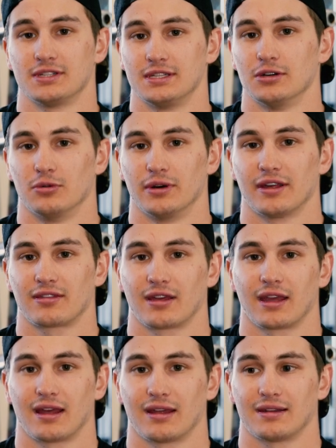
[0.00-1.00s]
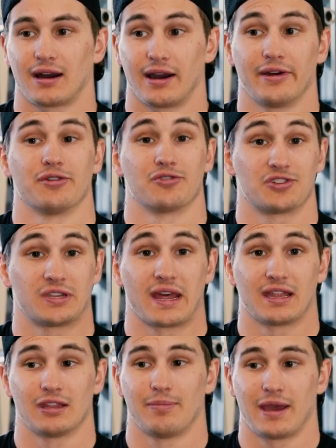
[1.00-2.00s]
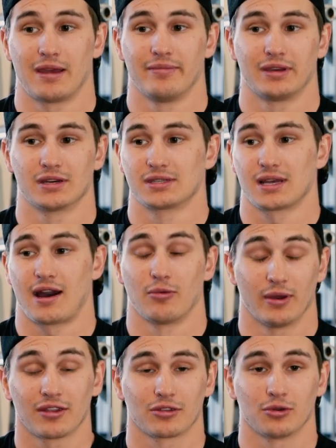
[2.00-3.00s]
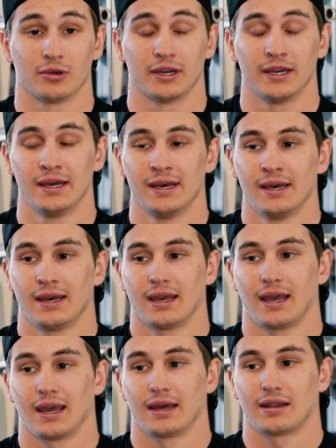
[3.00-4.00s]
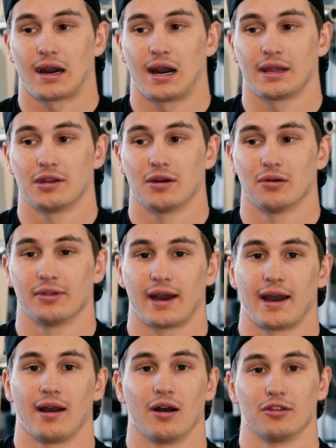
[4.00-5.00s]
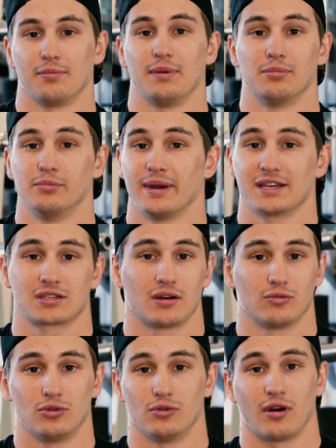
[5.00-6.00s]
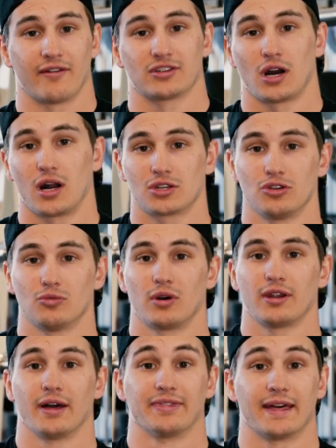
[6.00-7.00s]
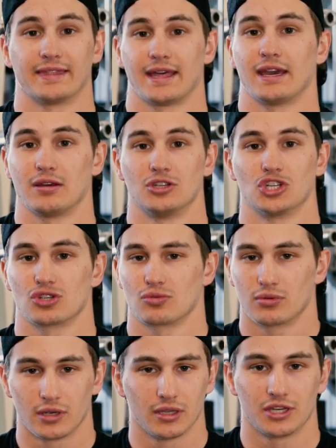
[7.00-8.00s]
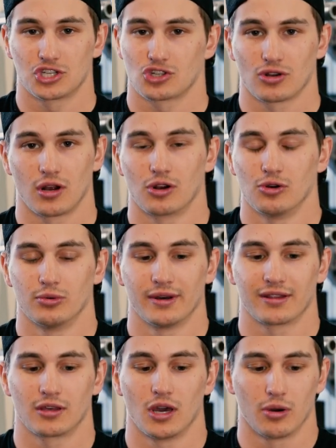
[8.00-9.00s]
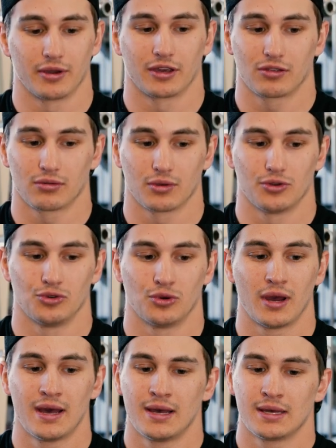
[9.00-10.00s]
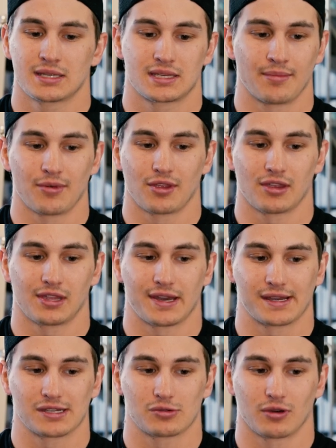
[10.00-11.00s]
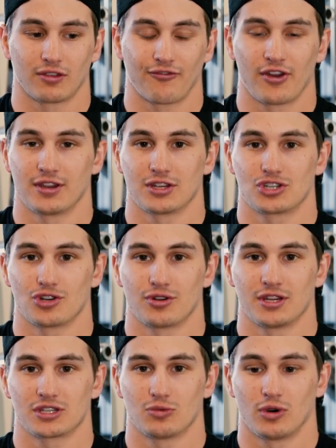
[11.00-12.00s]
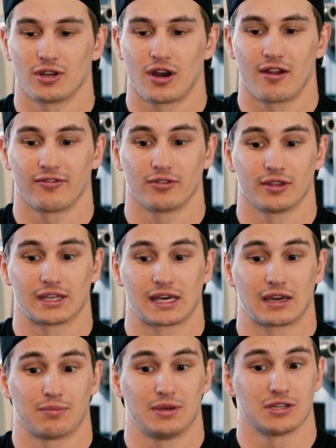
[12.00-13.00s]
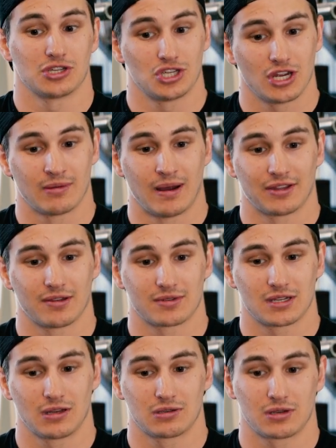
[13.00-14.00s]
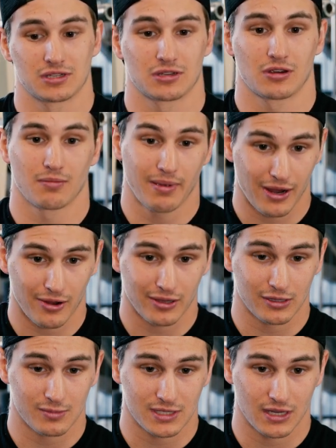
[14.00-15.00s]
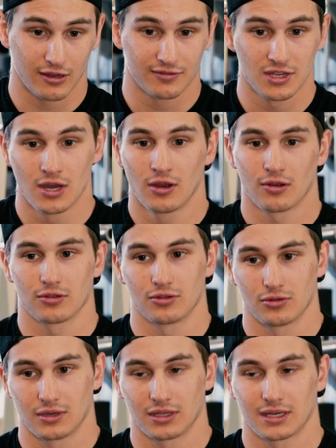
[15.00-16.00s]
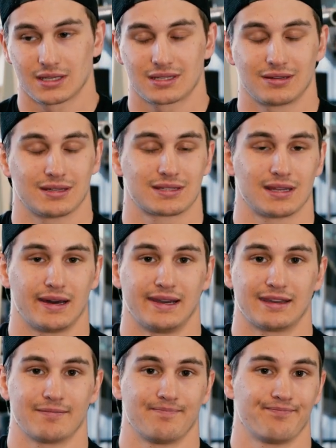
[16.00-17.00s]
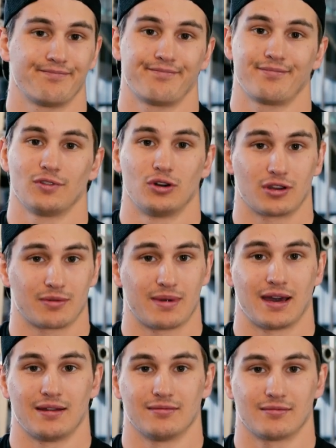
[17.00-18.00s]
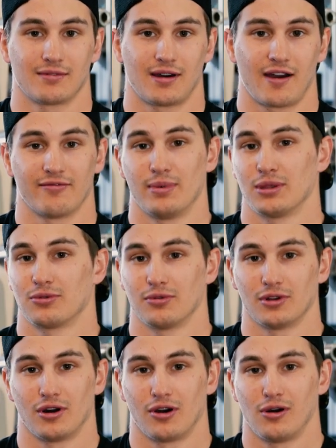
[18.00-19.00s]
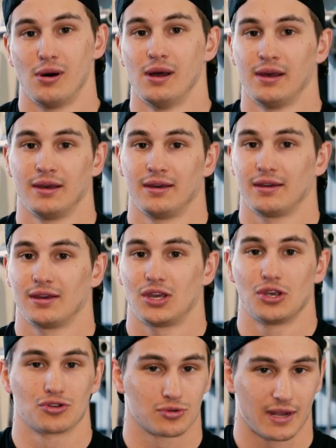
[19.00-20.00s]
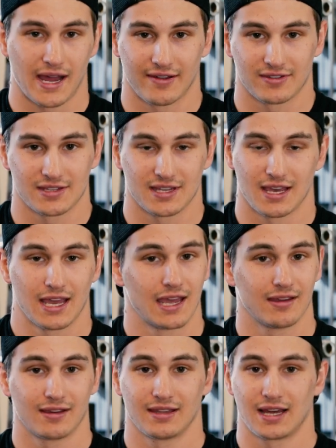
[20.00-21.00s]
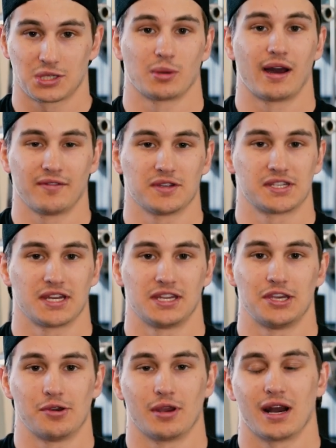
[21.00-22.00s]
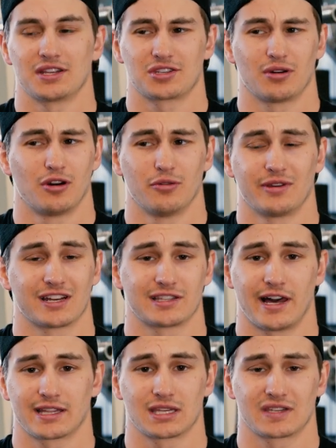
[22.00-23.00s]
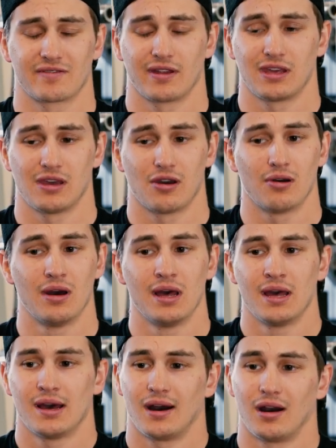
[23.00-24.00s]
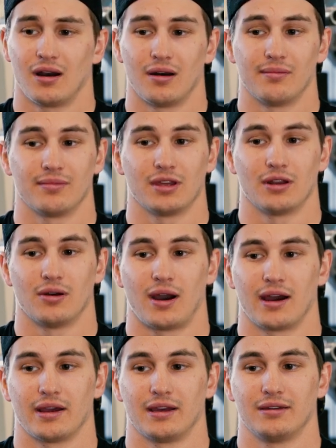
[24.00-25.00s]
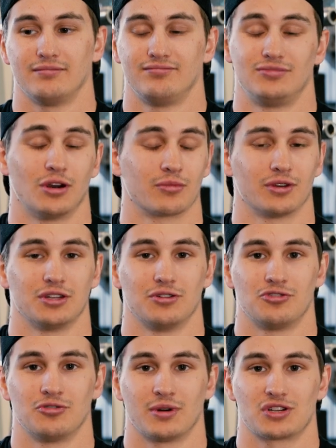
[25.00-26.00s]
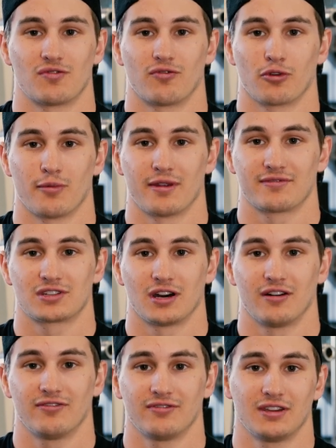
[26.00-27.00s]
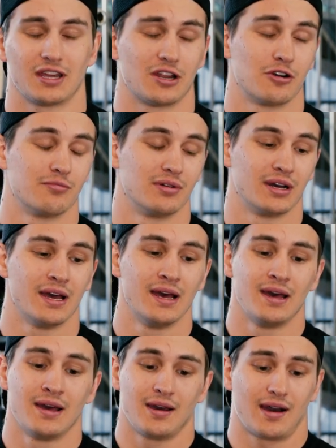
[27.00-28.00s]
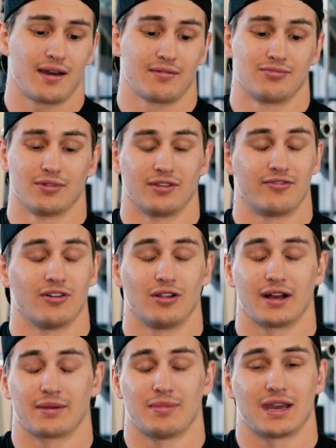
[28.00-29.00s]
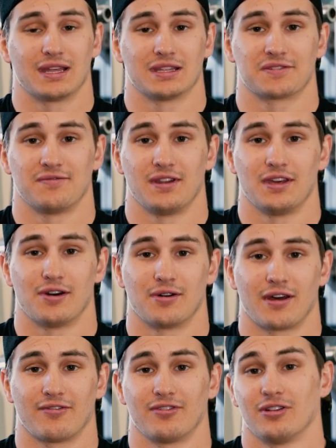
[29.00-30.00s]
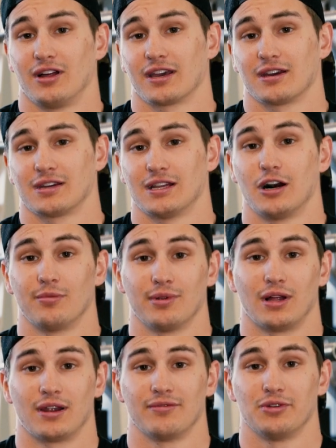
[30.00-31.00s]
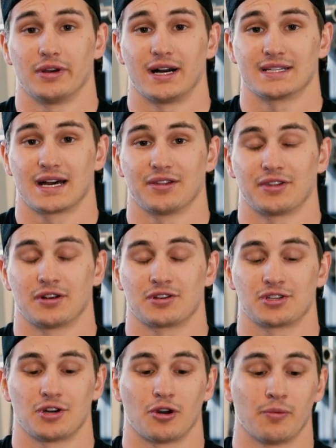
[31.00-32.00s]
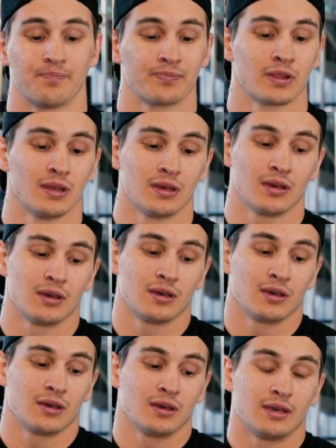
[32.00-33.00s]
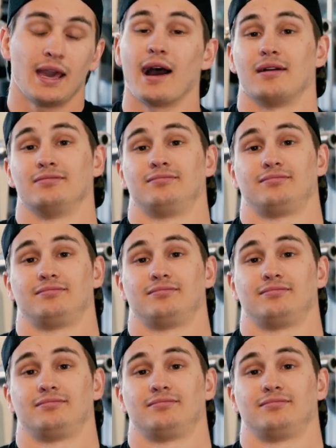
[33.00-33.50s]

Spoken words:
to deal with, and I understand the pain because I went through it. And I know that other people, based on who I've talked to and whatnot, that they just really struggle with going through some of the things with fitness journeys and whatnot, feeling like a piece of shit about themselves because they're comparing themselves or they're doing this. And it's like, look, man, I've been through it all. Here's what I have to say, and that's what I have to say to you guys. So I hope you guys like this video. You know, I don't really do too much informative stuff, you know, but I really felt like making this video, and I feel like it could help a lot of you guys out there. So yeah,